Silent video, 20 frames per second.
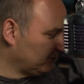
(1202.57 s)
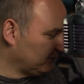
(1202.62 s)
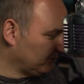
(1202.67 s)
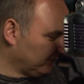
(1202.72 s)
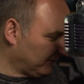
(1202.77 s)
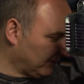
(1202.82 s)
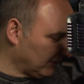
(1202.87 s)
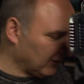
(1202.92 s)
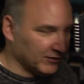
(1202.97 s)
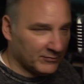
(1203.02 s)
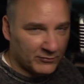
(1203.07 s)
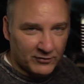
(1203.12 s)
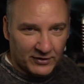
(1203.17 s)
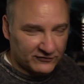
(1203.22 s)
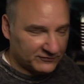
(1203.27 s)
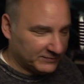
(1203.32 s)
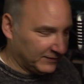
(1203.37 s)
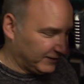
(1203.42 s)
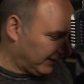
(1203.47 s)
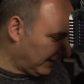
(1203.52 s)
Very
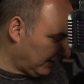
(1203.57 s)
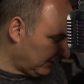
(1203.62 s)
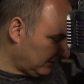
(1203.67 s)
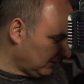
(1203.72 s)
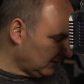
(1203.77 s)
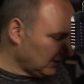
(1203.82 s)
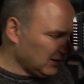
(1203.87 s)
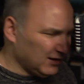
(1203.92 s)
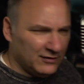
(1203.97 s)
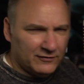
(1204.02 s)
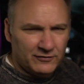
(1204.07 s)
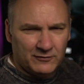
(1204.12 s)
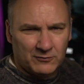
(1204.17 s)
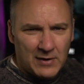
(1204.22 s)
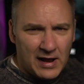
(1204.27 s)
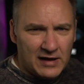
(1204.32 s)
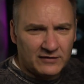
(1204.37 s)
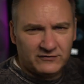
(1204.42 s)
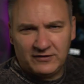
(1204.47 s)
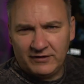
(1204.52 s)
impressed by that. The
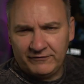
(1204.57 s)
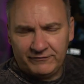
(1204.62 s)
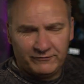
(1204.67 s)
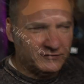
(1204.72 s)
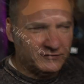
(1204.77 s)
Rock stuff